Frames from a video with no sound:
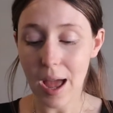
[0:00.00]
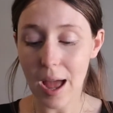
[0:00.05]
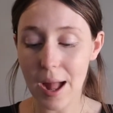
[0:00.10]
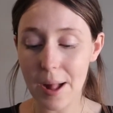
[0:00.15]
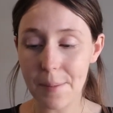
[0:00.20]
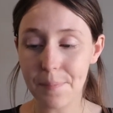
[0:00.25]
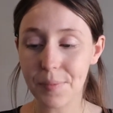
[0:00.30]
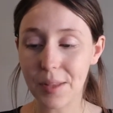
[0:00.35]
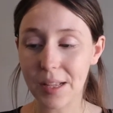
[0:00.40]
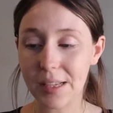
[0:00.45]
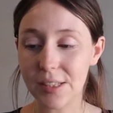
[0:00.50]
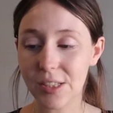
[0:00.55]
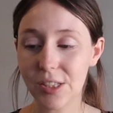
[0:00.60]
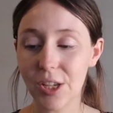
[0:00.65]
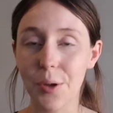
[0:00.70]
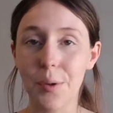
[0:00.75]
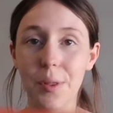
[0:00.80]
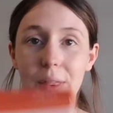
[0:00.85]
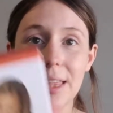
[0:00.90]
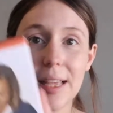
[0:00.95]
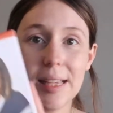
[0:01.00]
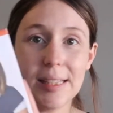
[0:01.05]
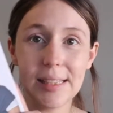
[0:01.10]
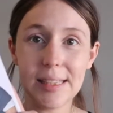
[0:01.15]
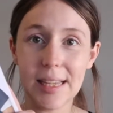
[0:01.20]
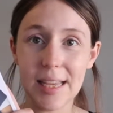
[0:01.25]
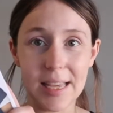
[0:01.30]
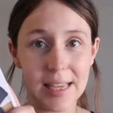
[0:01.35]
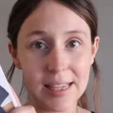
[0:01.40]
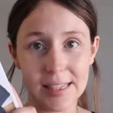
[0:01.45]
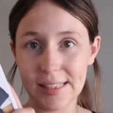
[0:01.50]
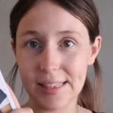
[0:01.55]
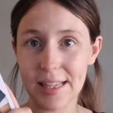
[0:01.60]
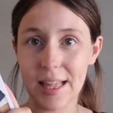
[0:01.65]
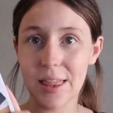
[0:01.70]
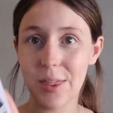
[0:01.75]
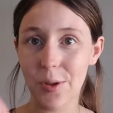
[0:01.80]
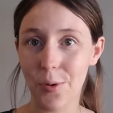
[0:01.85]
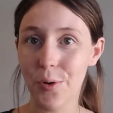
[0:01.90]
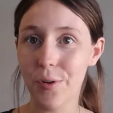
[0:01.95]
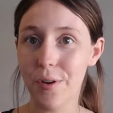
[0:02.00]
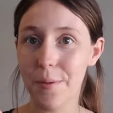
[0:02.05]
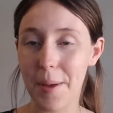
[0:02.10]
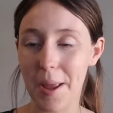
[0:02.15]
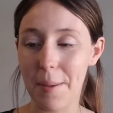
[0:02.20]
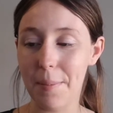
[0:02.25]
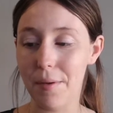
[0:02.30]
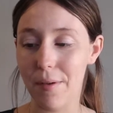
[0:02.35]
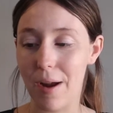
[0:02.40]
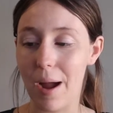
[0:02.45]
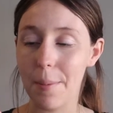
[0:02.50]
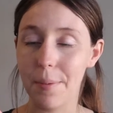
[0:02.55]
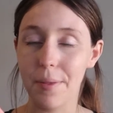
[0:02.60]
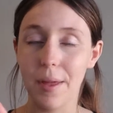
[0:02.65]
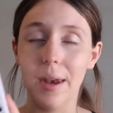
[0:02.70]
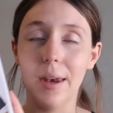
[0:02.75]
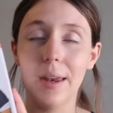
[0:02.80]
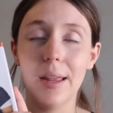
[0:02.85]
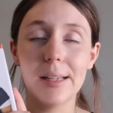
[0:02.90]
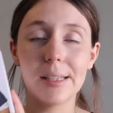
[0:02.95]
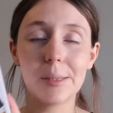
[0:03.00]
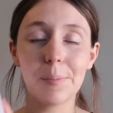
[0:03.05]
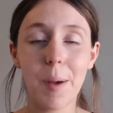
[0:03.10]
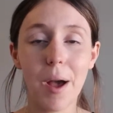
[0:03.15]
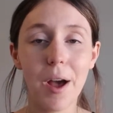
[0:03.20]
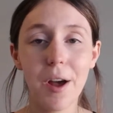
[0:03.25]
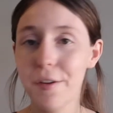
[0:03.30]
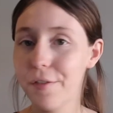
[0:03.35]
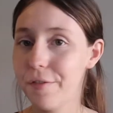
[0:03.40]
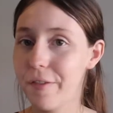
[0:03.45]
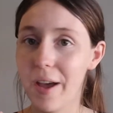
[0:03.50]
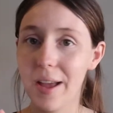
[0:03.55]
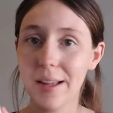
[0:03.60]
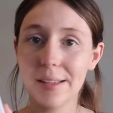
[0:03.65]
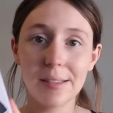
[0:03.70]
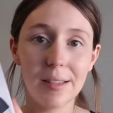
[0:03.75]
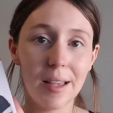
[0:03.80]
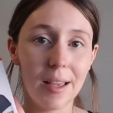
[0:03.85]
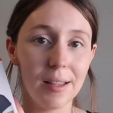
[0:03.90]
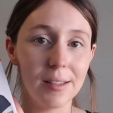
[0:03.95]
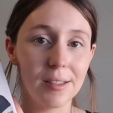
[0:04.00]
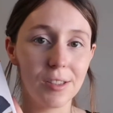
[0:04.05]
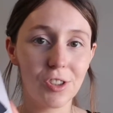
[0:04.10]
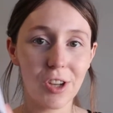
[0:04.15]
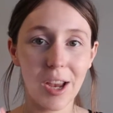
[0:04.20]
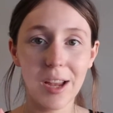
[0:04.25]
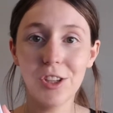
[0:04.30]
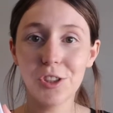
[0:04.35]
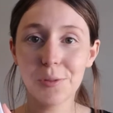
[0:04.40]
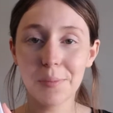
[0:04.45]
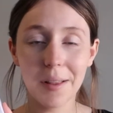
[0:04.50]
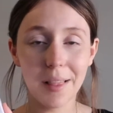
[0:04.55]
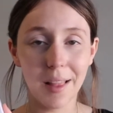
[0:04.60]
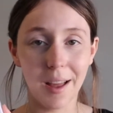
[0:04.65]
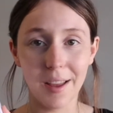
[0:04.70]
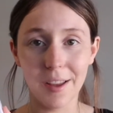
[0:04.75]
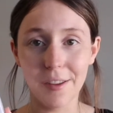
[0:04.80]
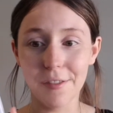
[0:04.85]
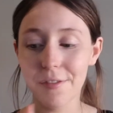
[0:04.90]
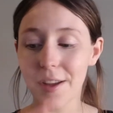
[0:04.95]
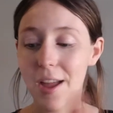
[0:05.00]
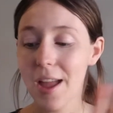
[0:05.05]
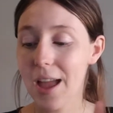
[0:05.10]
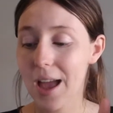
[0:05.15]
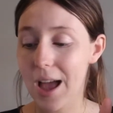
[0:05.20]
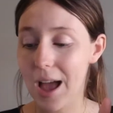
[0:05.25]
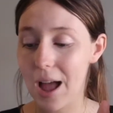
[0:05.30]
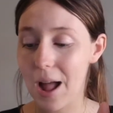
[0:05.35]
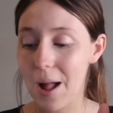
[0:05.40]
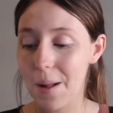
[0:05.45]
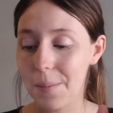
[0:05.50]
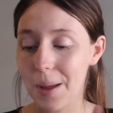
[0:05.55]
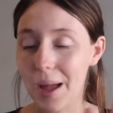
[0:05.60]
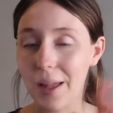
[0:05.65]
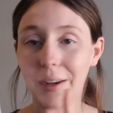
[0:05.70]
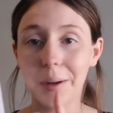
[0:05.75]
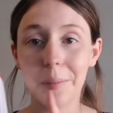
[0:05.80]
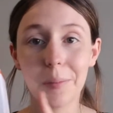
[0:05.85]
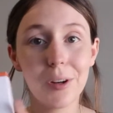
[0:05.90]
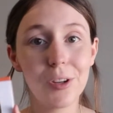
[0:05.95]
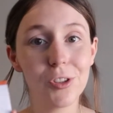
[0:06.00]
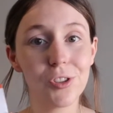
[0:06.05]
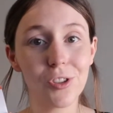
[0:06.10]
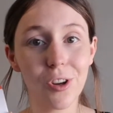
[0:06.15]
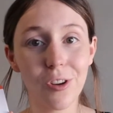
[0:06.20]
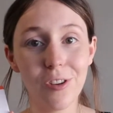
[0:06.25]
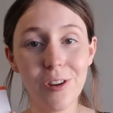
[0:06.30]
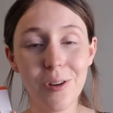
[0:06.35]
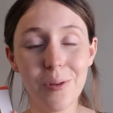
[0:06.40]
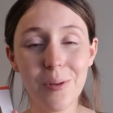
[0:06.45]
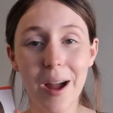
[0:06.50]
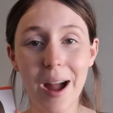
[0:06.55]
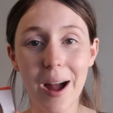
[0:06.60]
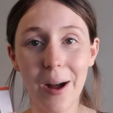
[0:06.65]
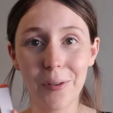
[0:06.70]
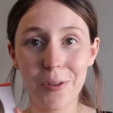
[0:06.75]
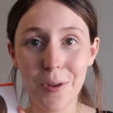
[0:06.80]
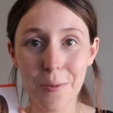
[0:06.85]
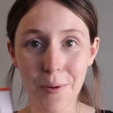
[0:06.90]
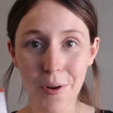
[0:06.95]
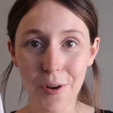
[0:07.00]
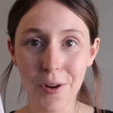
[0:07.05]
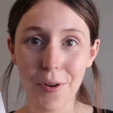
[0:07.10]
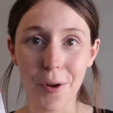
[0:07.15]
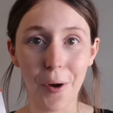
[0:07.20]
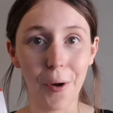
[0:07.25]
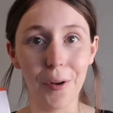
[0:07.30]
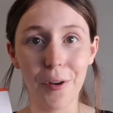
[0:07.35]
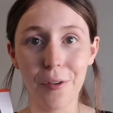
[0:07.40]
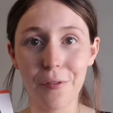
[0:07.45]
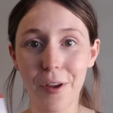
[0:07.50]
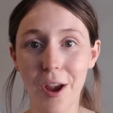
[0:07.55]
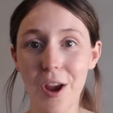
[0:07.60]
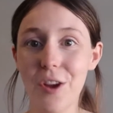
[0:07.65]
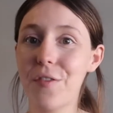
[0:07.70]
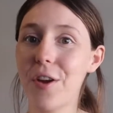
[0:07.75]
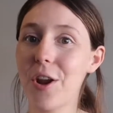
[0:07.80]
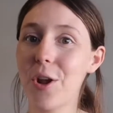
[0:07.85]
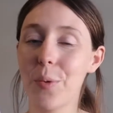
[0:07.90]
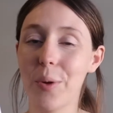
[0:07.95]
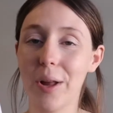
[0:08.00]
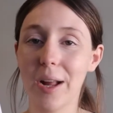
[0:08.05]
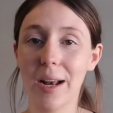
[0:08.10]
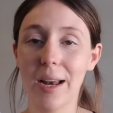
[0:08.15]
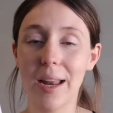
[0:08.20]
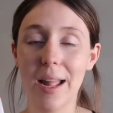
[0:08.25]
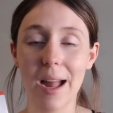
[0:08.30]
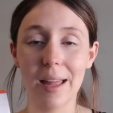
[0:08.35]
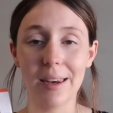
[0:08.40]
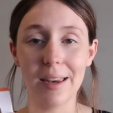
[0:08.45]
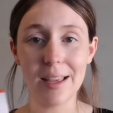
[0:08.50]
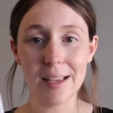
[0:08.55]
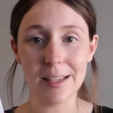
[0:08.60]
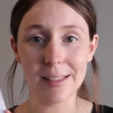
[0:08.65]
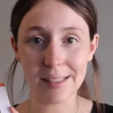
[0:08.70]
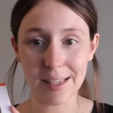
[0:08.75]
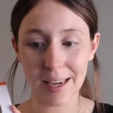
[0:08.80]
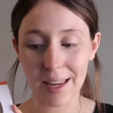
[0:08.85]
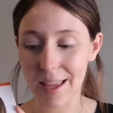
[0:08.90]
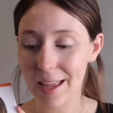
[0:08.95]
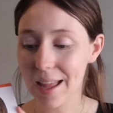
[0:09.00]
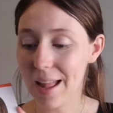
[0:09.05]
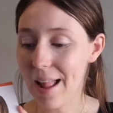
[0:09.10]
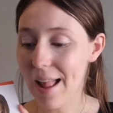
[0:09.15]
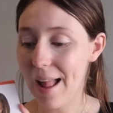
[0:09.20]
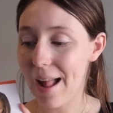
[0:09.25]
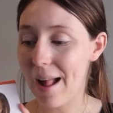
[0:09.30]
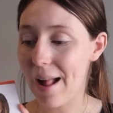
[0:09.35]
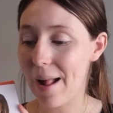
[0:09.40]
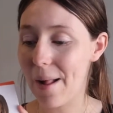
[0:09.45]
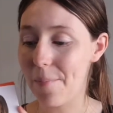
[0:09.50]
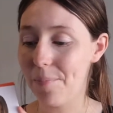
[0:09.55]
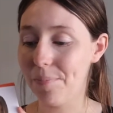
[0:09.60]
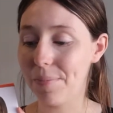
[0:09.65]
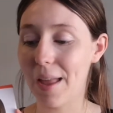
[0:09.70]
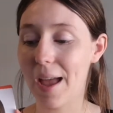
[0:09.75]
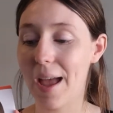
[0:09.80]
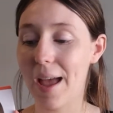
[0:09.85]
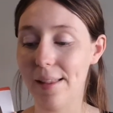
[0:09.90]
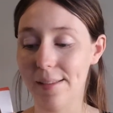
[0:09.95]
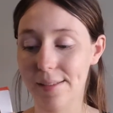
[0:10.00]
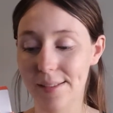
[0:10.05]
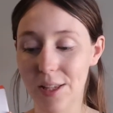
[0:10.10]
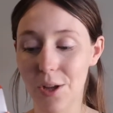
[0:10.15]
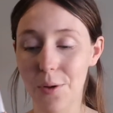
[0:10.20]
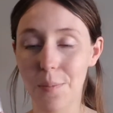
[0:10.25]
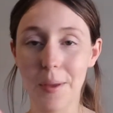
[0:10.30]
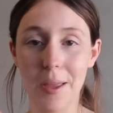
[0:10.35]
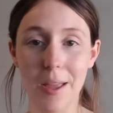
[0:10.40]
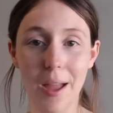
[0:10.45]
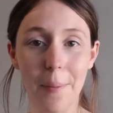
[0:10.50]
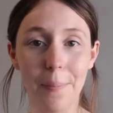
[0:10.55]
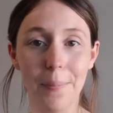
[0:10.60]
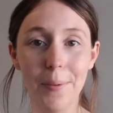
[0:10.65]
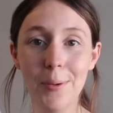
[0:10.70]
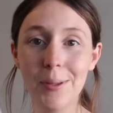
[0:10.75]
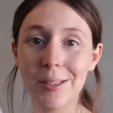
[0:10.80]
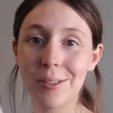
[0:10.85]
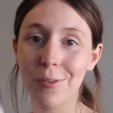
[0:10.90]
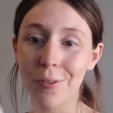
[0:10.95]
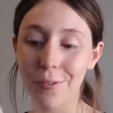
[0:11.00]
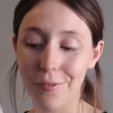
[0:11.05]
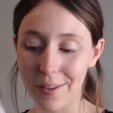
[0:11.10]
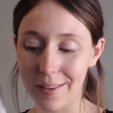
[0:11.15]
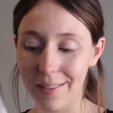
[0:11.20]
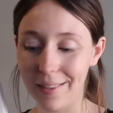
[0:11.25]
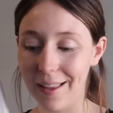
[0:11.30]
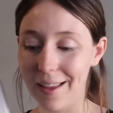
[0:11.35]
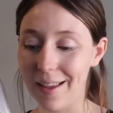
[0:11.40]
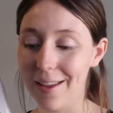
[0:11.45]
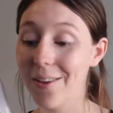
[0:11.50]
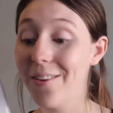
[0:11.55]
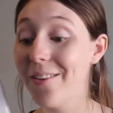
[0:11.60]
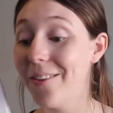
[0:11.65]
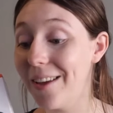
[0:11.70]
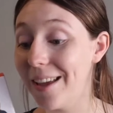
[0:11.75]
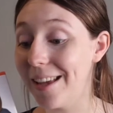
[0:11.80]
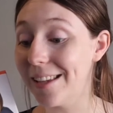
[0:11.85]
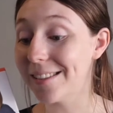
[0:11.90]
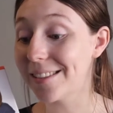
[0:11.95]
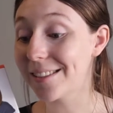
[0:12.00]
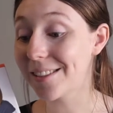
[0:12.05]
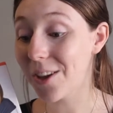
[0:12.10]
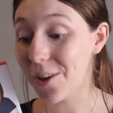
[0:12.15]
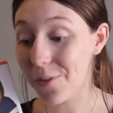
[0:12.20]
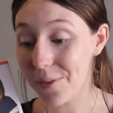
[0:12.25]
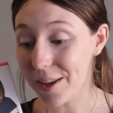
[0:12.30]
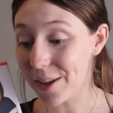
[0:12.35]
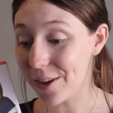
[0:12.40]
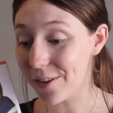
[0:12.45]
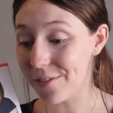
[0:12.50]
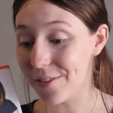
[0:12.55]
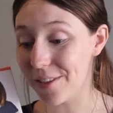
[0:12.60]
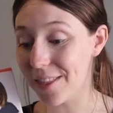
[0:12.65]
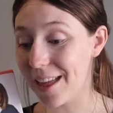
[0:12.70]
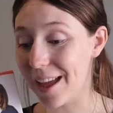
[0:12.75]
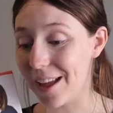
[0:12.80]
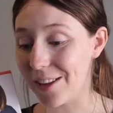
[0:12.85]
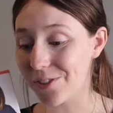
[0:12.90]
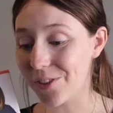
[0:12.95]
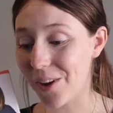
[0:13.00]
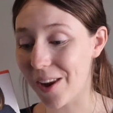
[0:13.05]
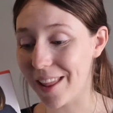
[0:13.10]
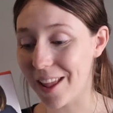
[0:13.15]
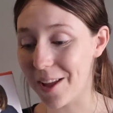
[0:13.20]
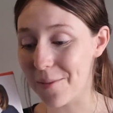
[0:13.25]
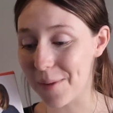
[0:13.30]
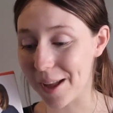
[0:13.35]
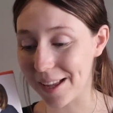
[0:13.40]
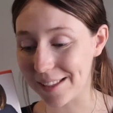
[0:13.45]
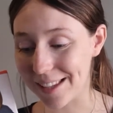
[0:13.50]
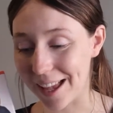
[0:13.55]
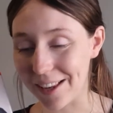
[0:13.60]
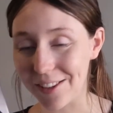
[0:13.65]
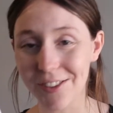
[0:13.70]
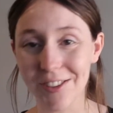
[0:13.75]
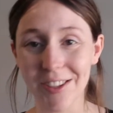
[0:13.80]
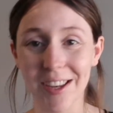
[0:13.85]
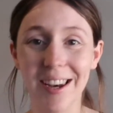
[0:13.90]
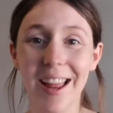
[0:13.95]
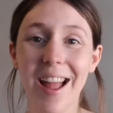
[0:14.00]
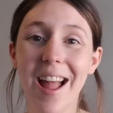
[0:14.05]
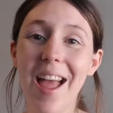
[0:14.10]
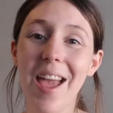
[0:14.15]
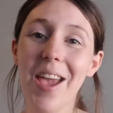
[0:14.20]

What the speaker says: So this is the ERGOBABY wrap then. It's perfect, it's changed my life, and I'm going to show you how you put it on very, very quickly and easily, and there'll be a beautiful Finley who is cooing over there trying to get my attention.